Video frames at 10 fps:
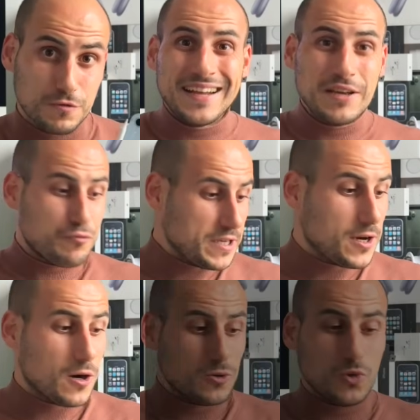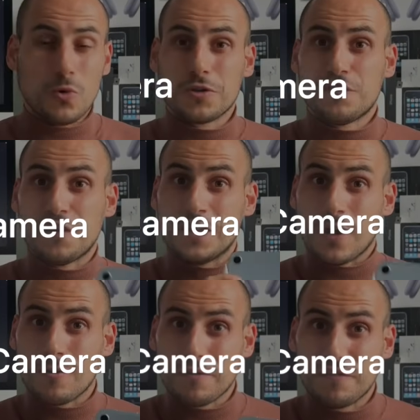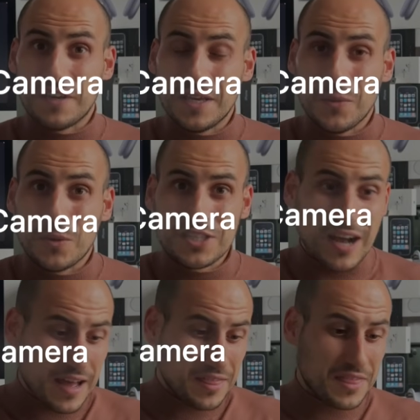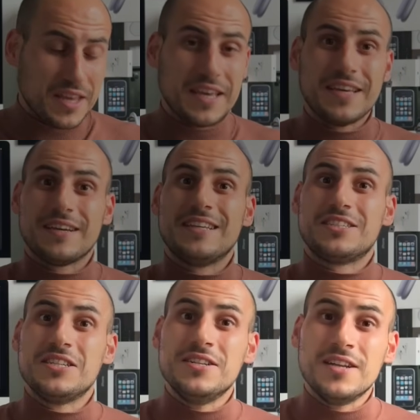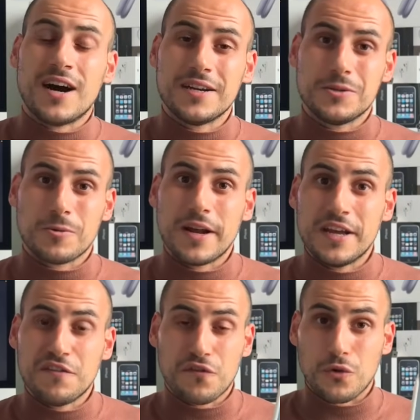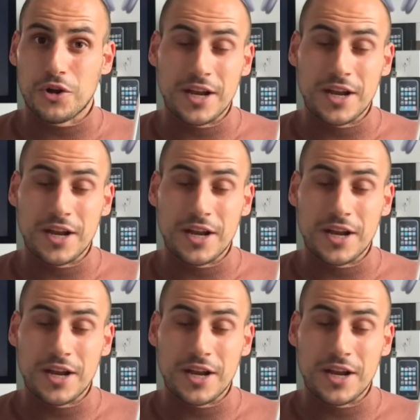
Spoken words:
Then if we go towards photography, which I think is not great for an